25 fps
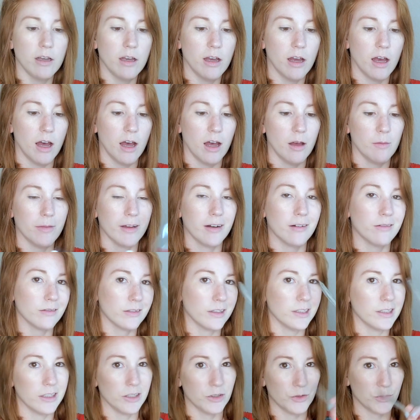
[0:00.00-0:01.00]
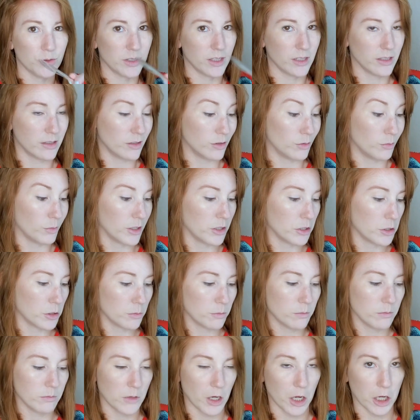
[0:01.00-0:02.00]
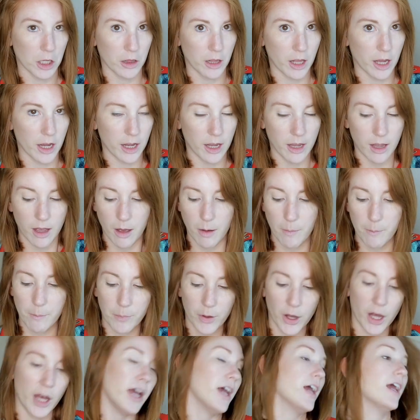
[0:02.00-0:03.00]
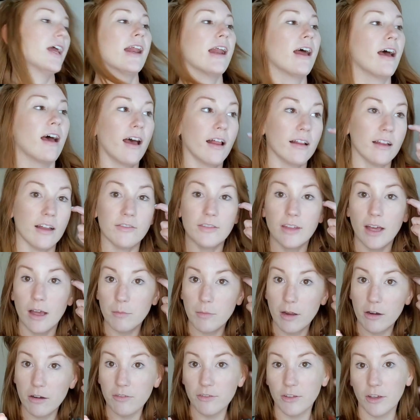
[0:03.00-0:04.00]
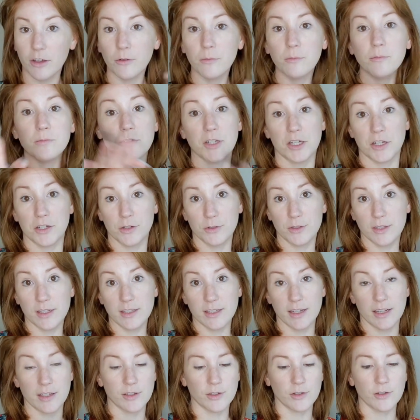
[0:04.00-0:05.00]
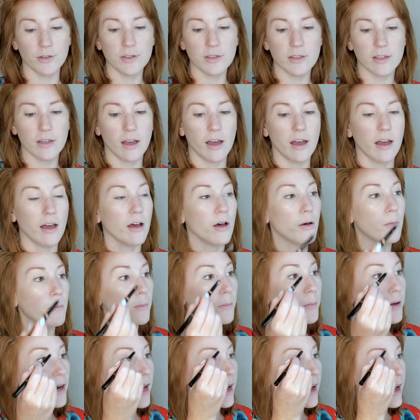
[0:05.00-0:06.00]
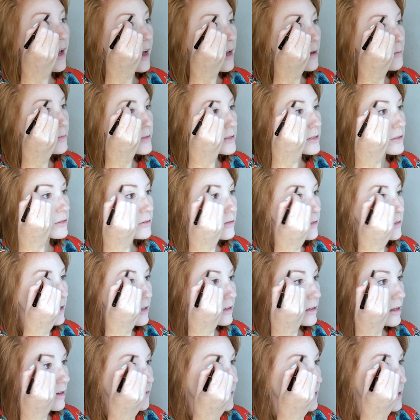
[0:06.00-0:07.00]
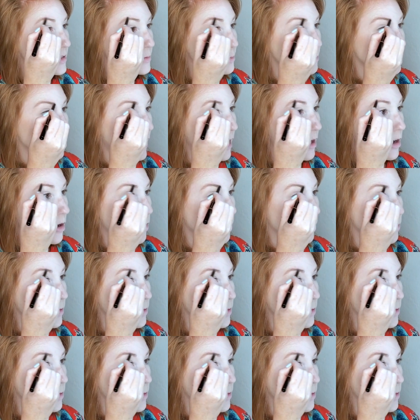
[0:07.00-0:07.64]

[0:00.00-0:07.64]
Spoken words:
I don't really use these too much, I'm not gonna lie, but left that in my review. Didn't use the stencils, but I absolutely love this brow